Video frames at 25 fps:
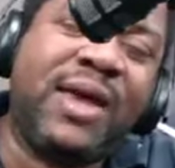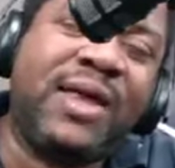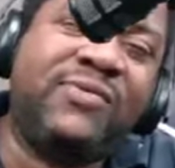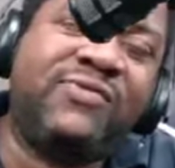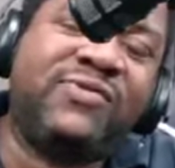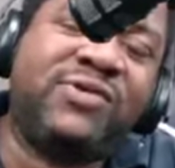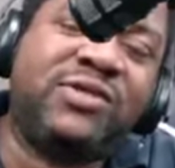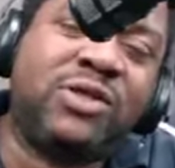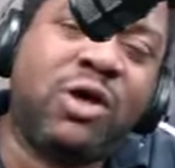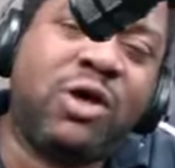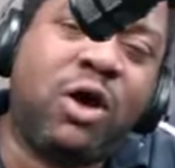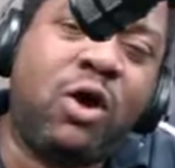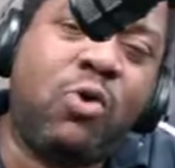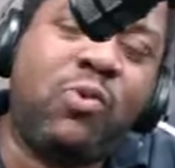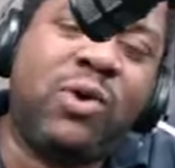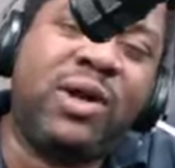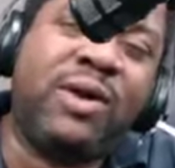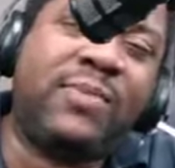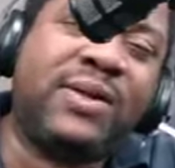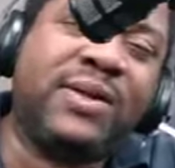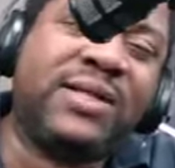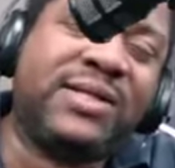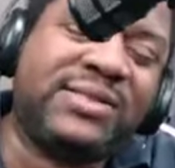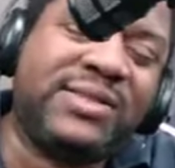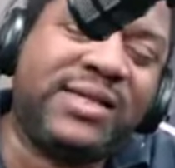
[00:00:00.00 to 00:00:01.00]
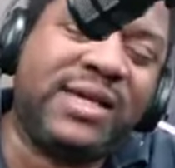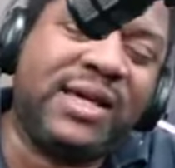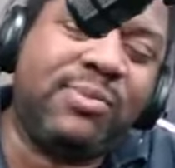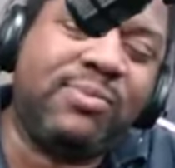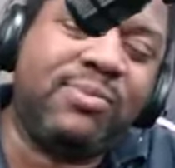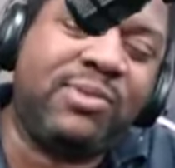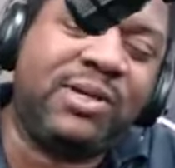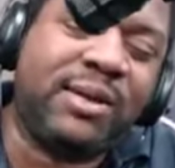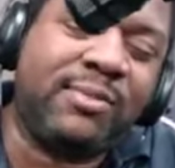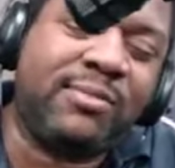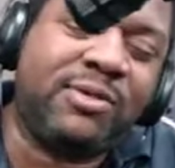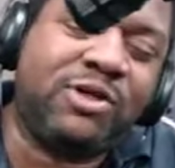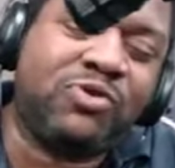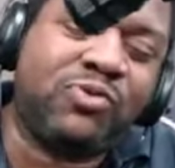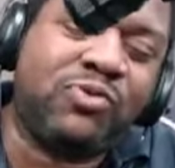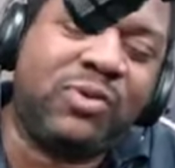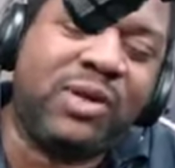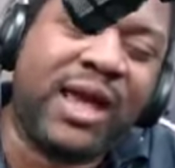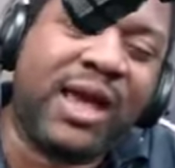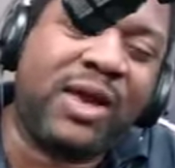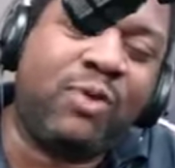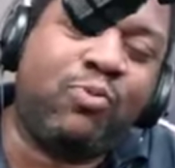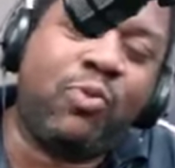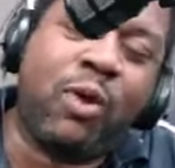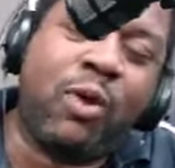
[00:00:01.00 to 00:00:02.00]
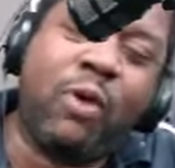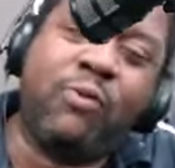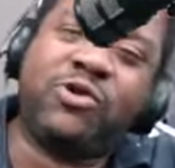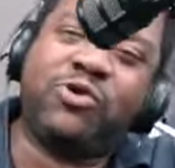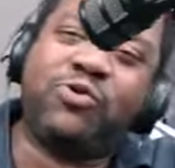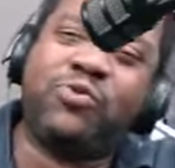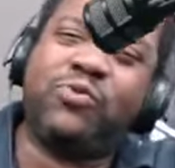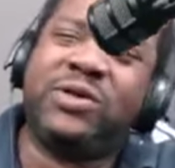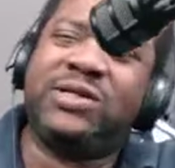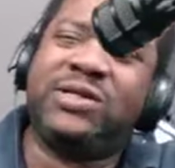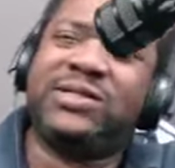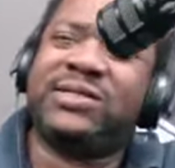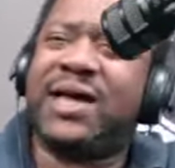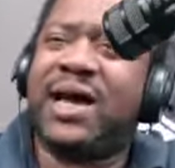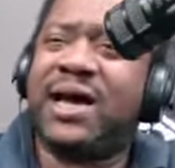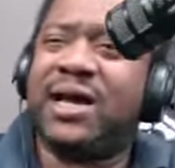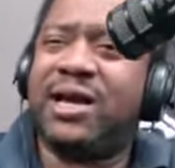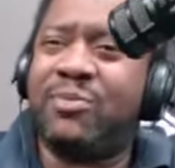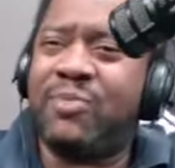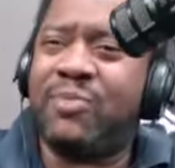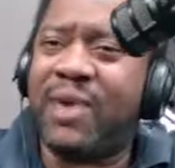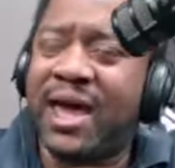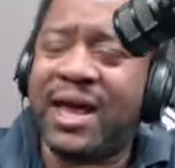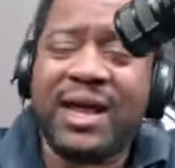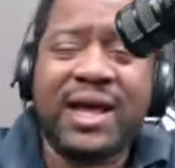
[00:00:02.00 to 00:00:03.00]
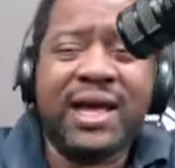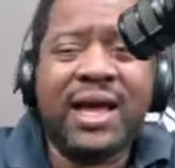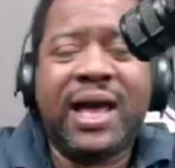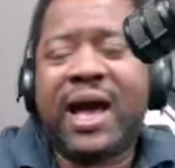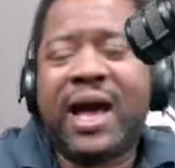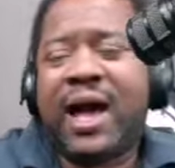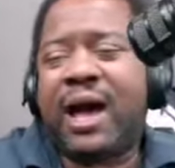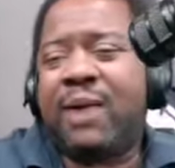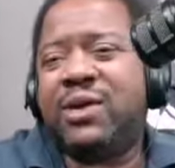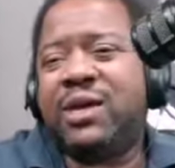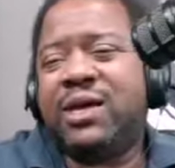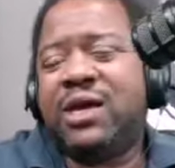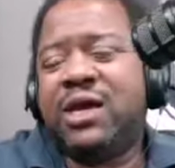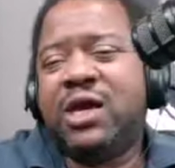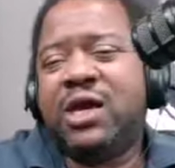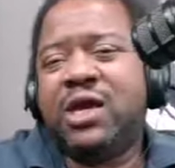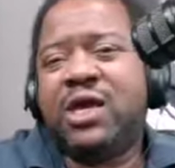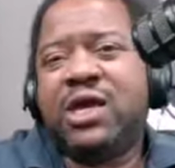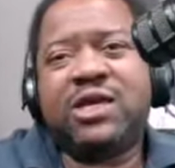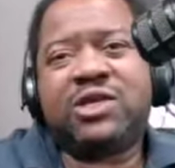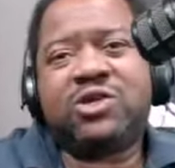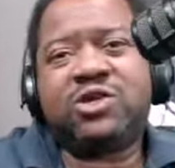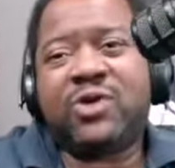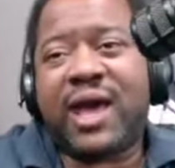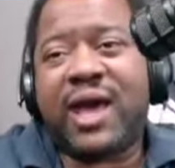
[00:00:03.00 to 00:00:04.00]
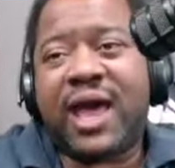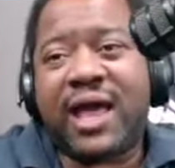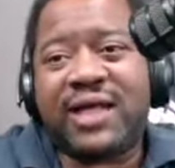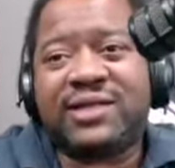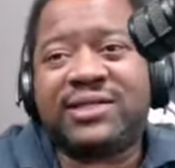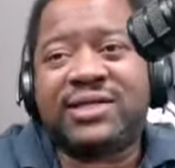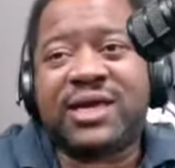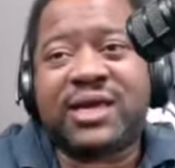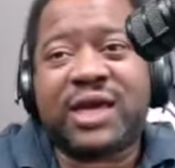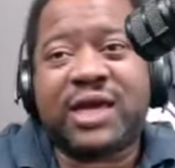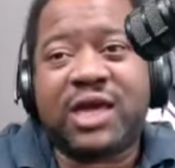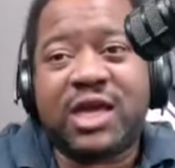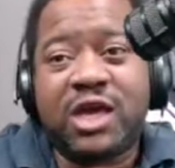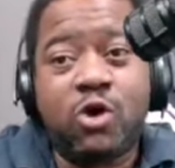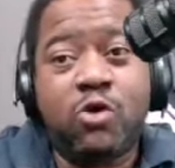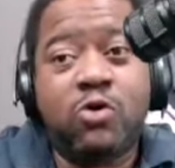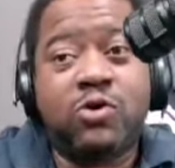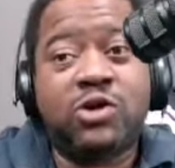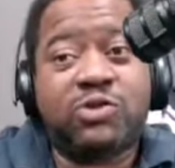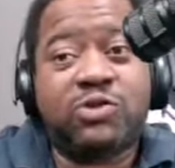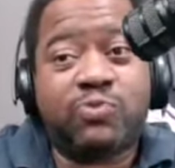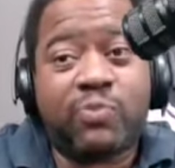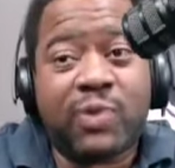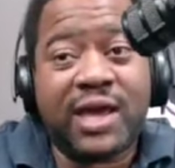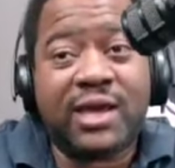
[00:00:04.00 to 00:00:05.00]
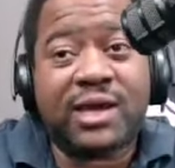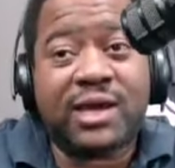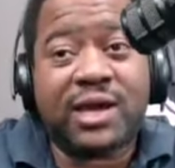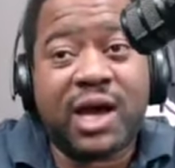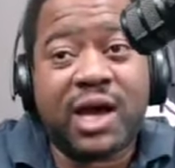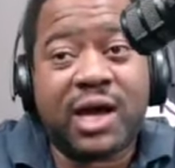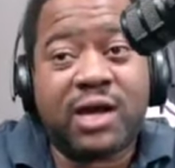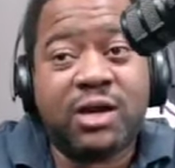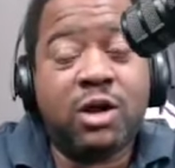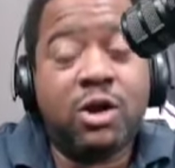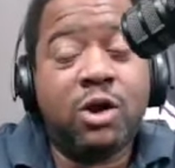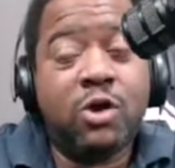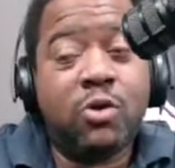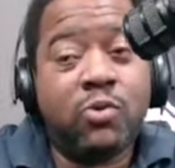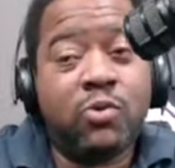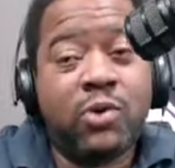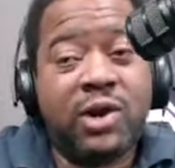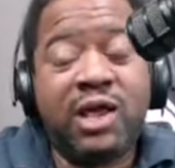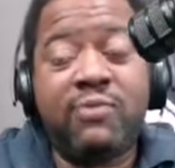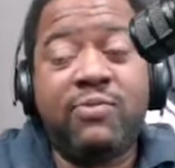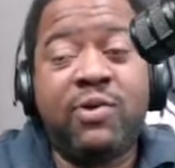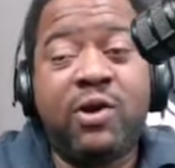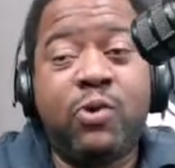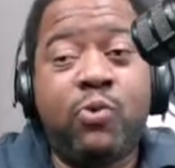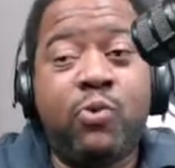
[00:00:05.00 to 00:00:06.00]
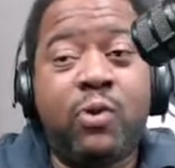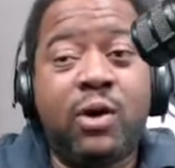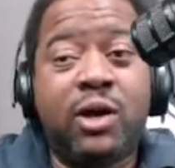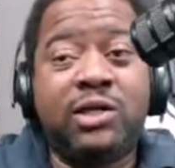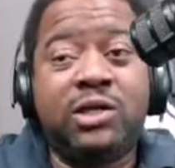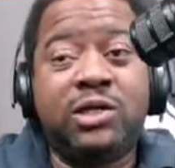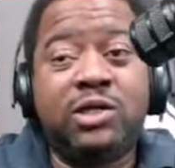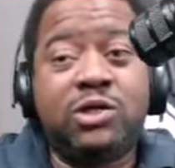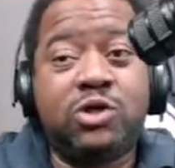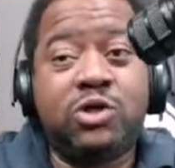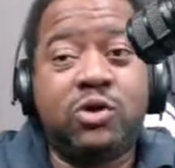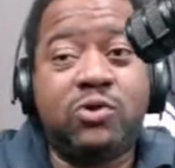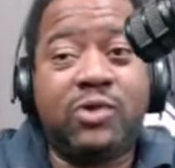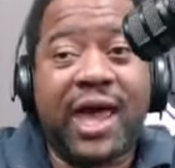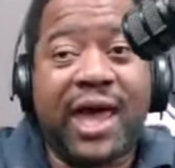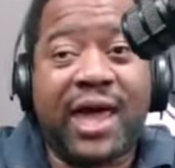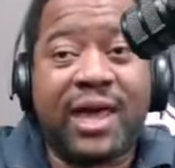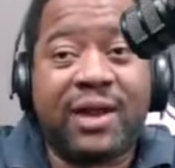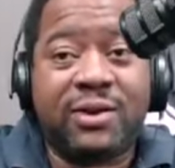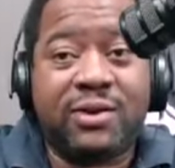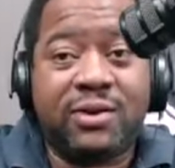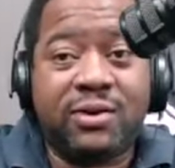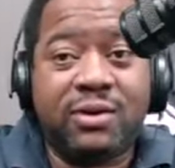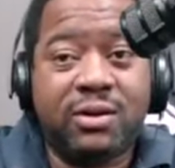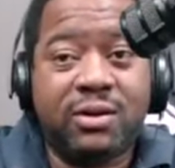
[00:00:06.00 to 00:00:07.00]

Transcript: And if so, what about the team chemistry? And what would you resign him at? I mean, he's going to have to take a huge pay cut. Would he be willing to do that?